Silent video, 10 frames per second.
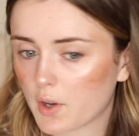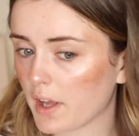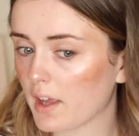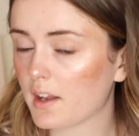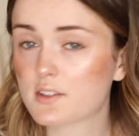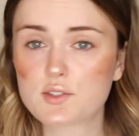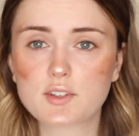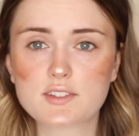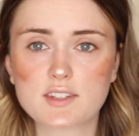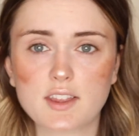Okay, and as you
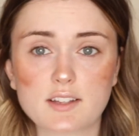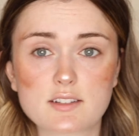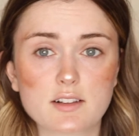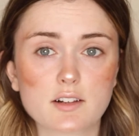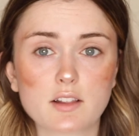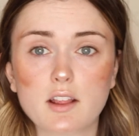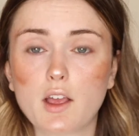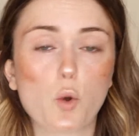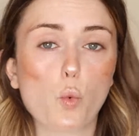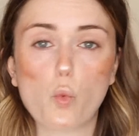can see, that's clearly
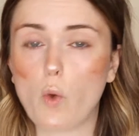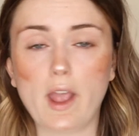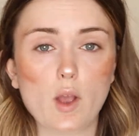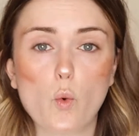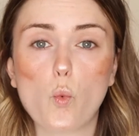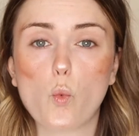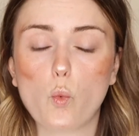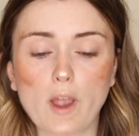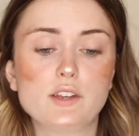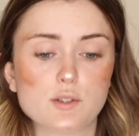like
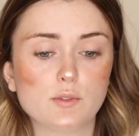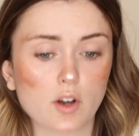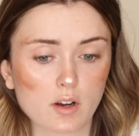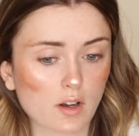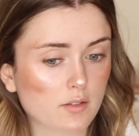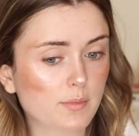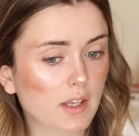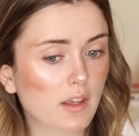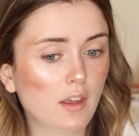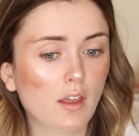way too dark on
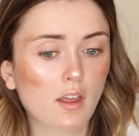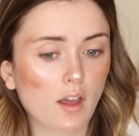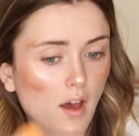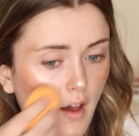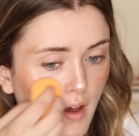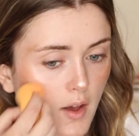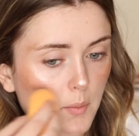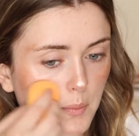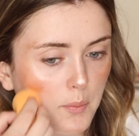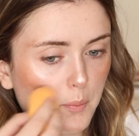me,
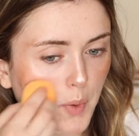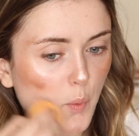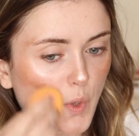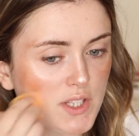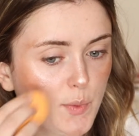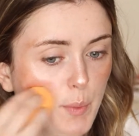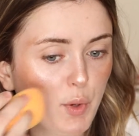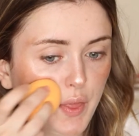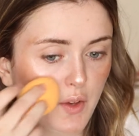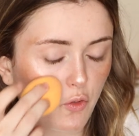but once we
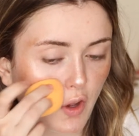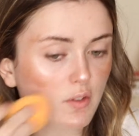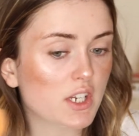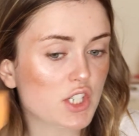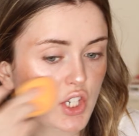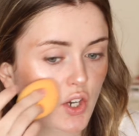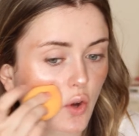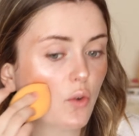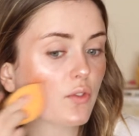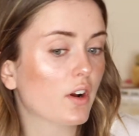put the foundation
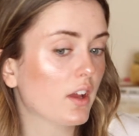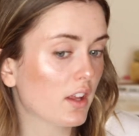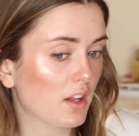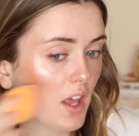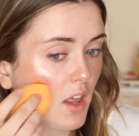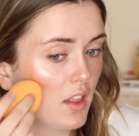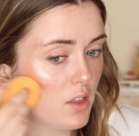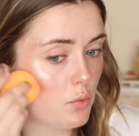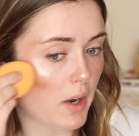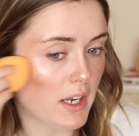over it,
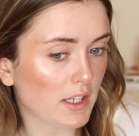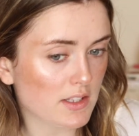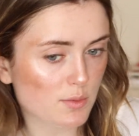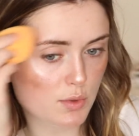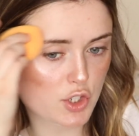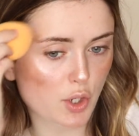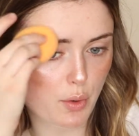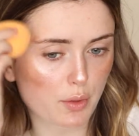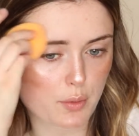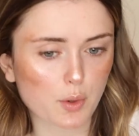the radiance will show
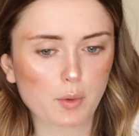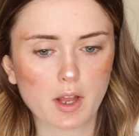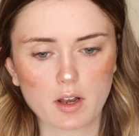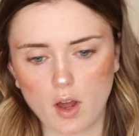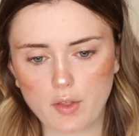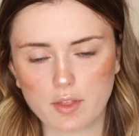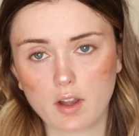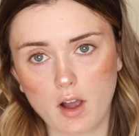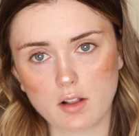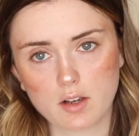through and not the
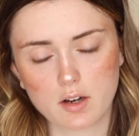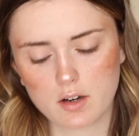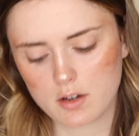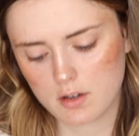color.